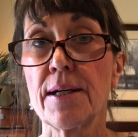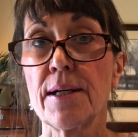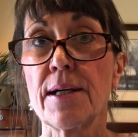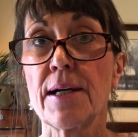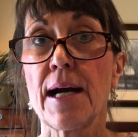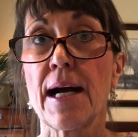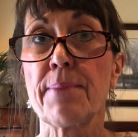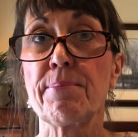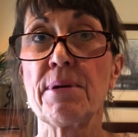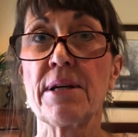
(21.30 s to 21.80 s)

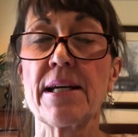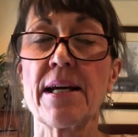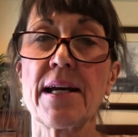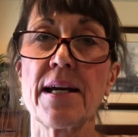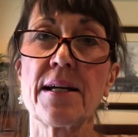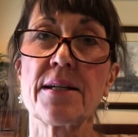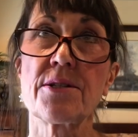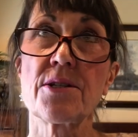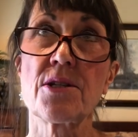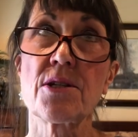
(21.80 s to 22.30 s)
I
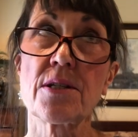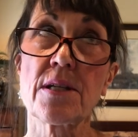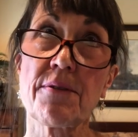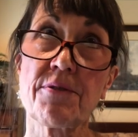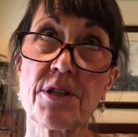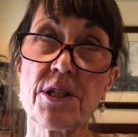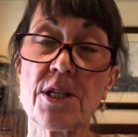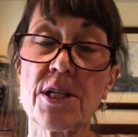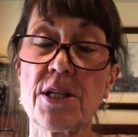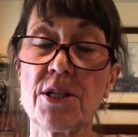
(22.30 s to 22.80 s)
began
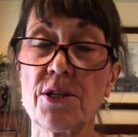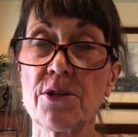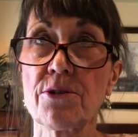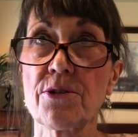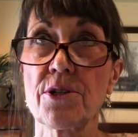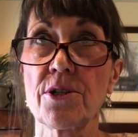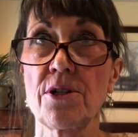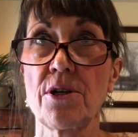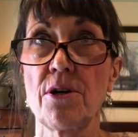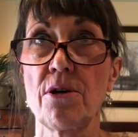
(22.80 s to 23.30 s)
17 years
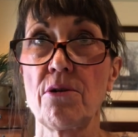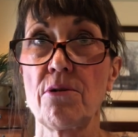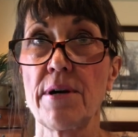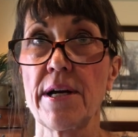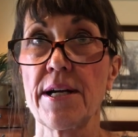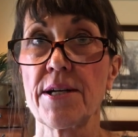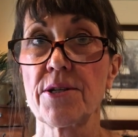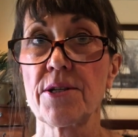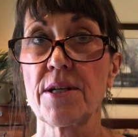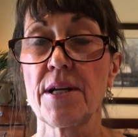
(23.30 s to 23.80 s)
ago
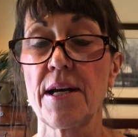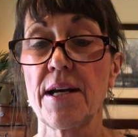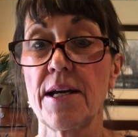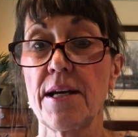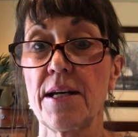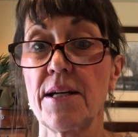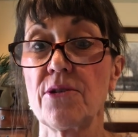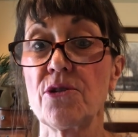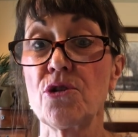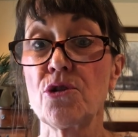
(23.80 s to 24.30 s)
as
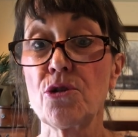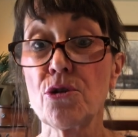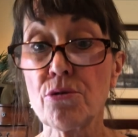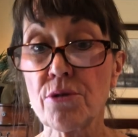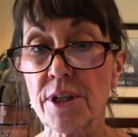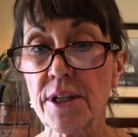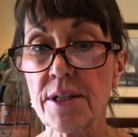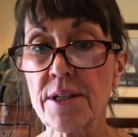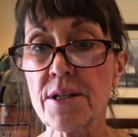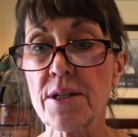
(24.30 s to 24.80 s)
a
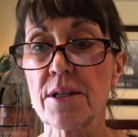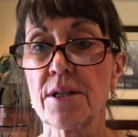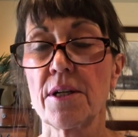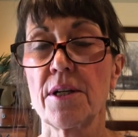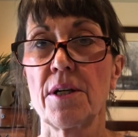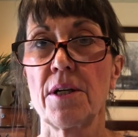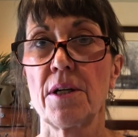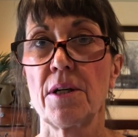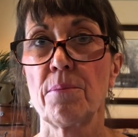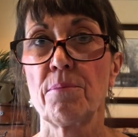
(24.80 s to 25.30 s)
student,
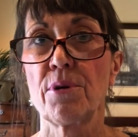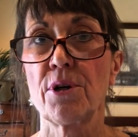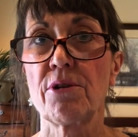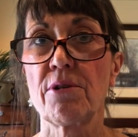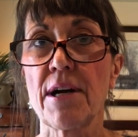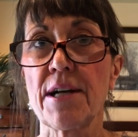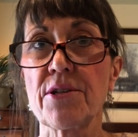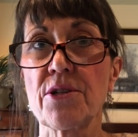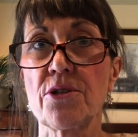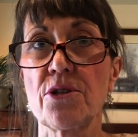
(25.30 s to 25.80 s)

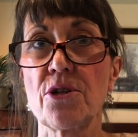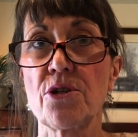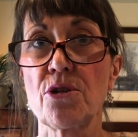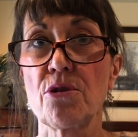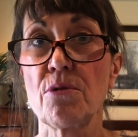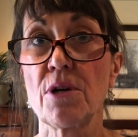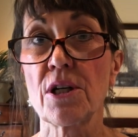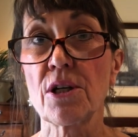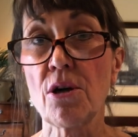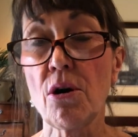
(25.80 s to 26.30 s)
progressed to
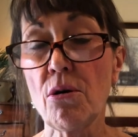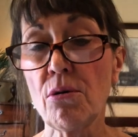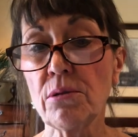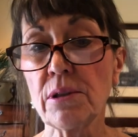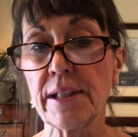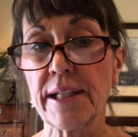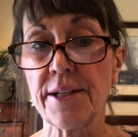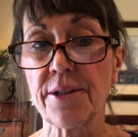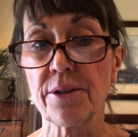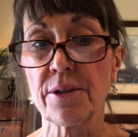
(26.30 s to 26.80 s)
a
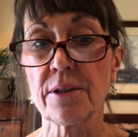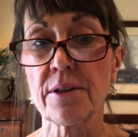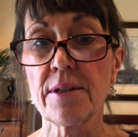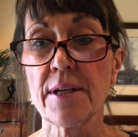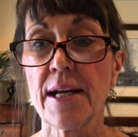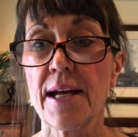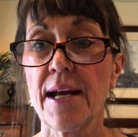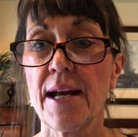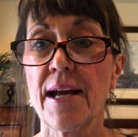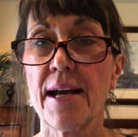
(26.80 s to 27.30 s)
co-leader,
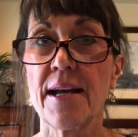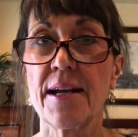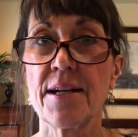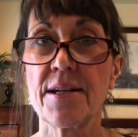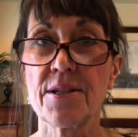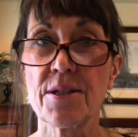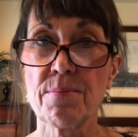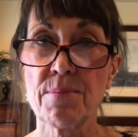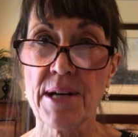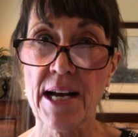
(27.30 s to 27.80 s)
and
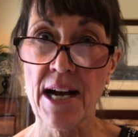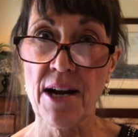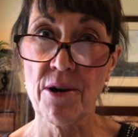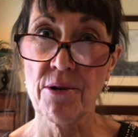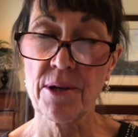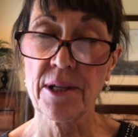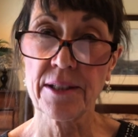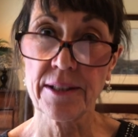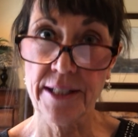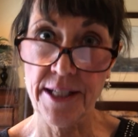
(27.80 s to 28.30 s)
am now
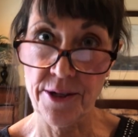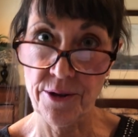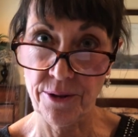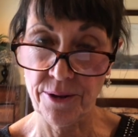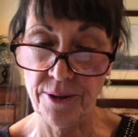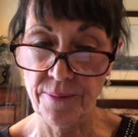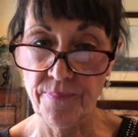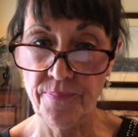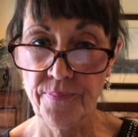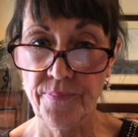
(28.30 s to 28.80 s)
a leader.